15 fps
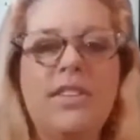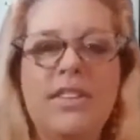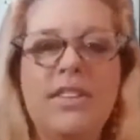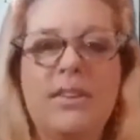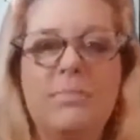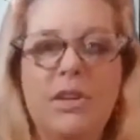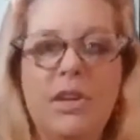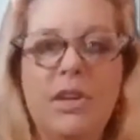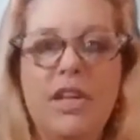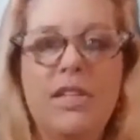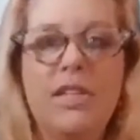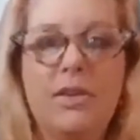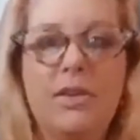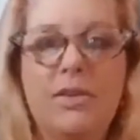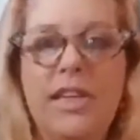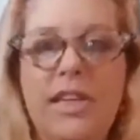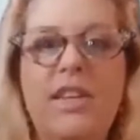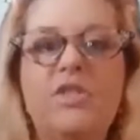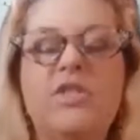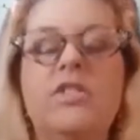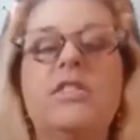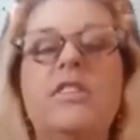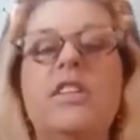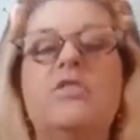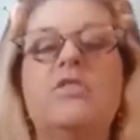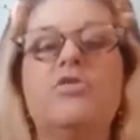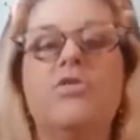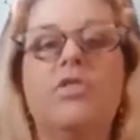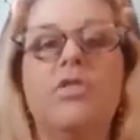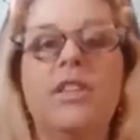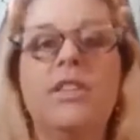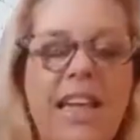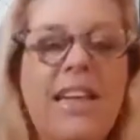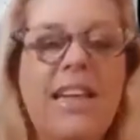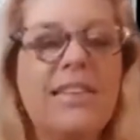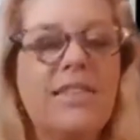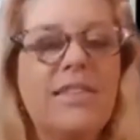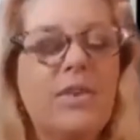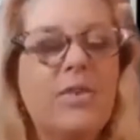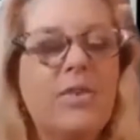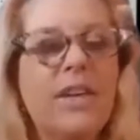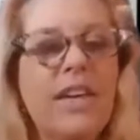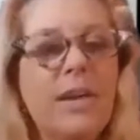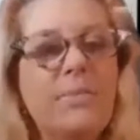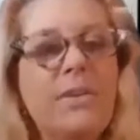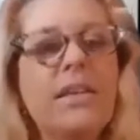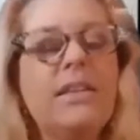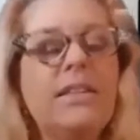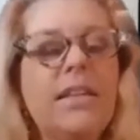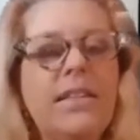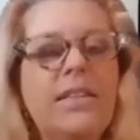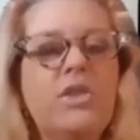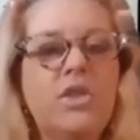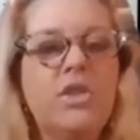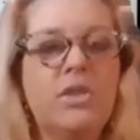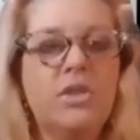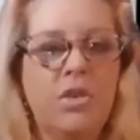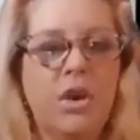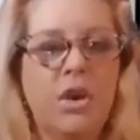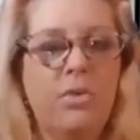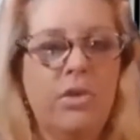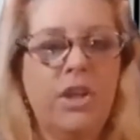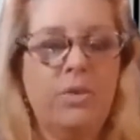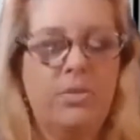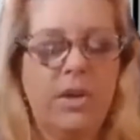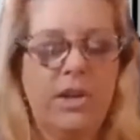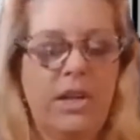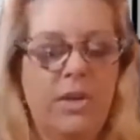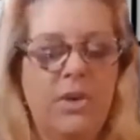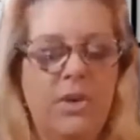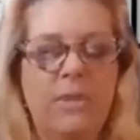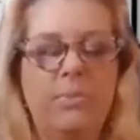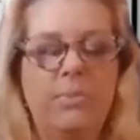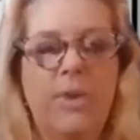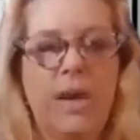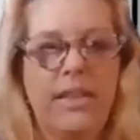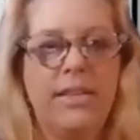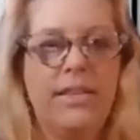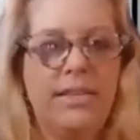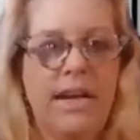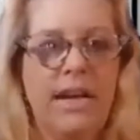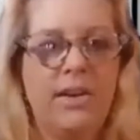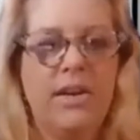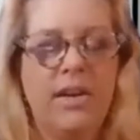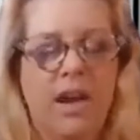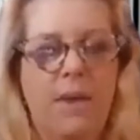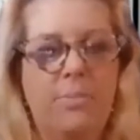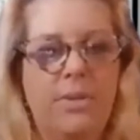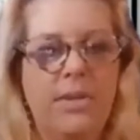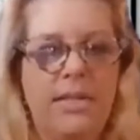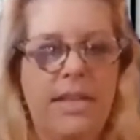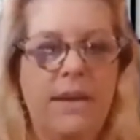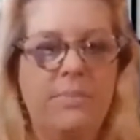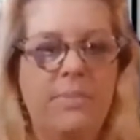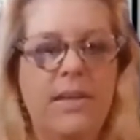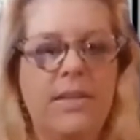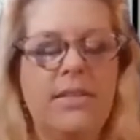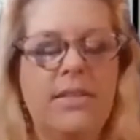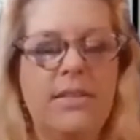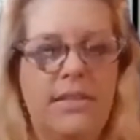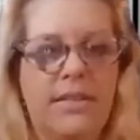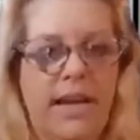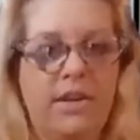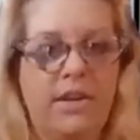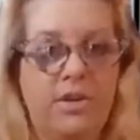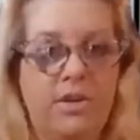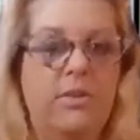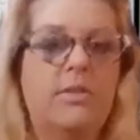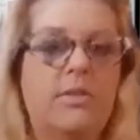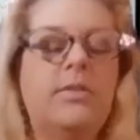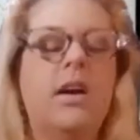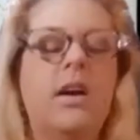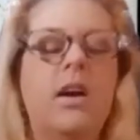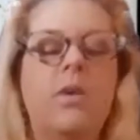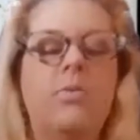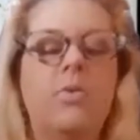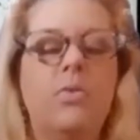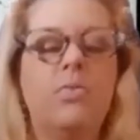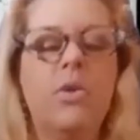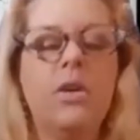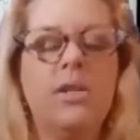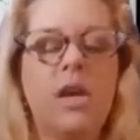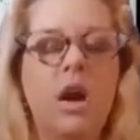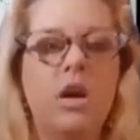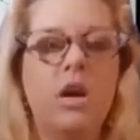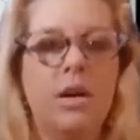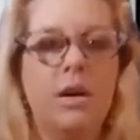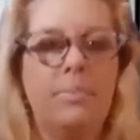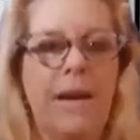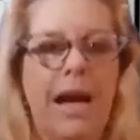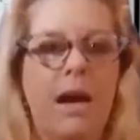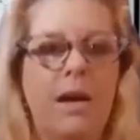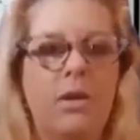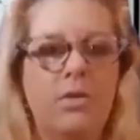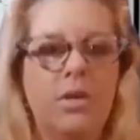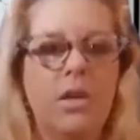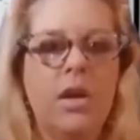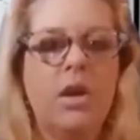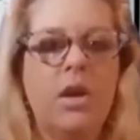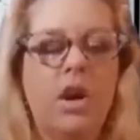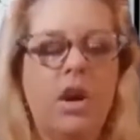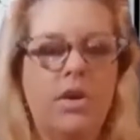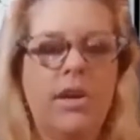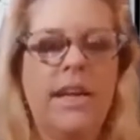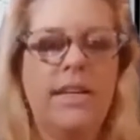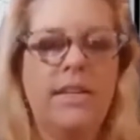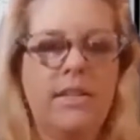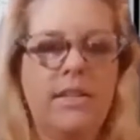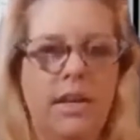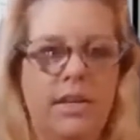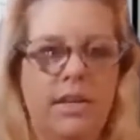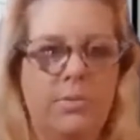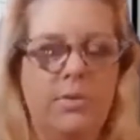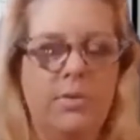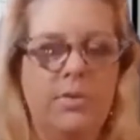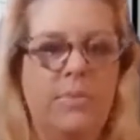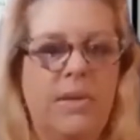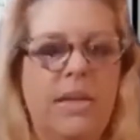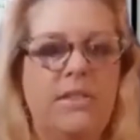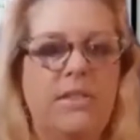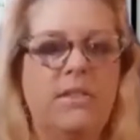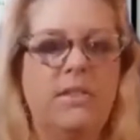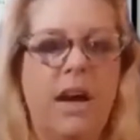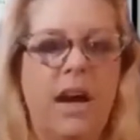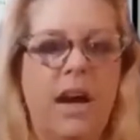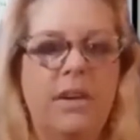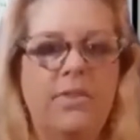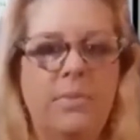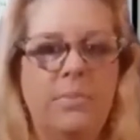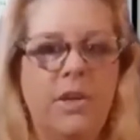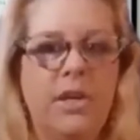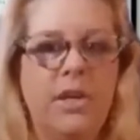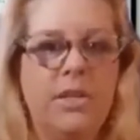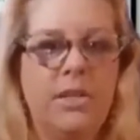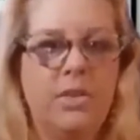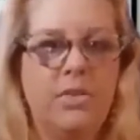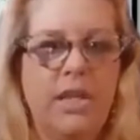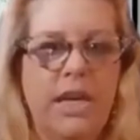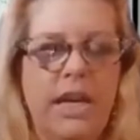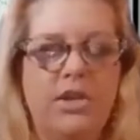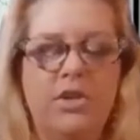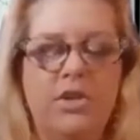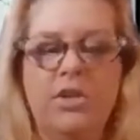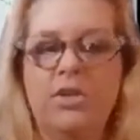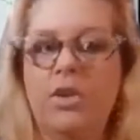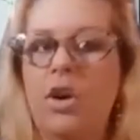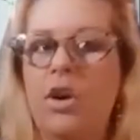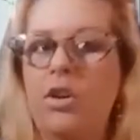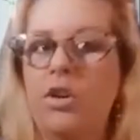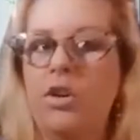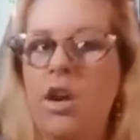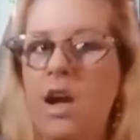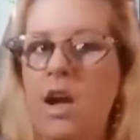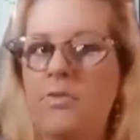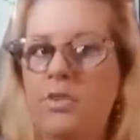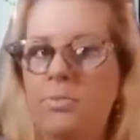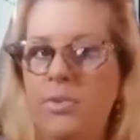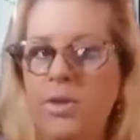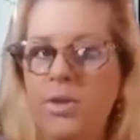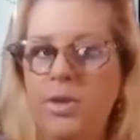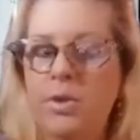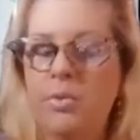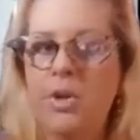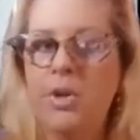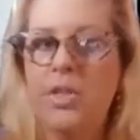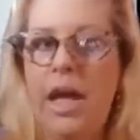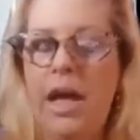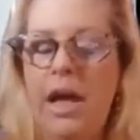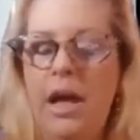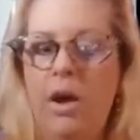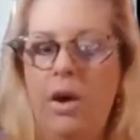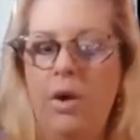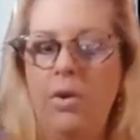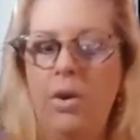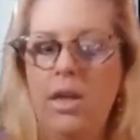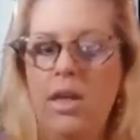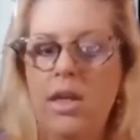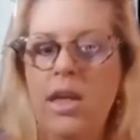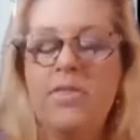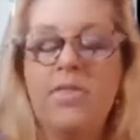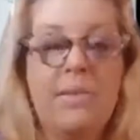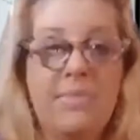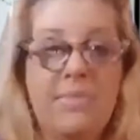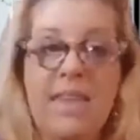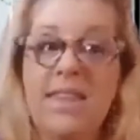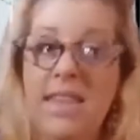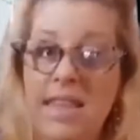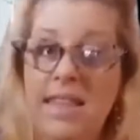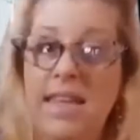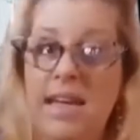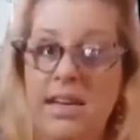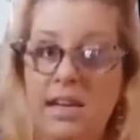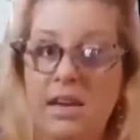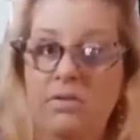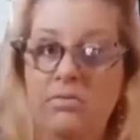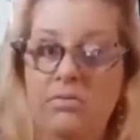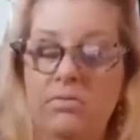in community association insurance. So, Kip, let's just start really quickly. We're going to break this down into a couple of segments and sections. We want to talk about hurricane deductibles because a lot of community associations are not familiar with how they may think they know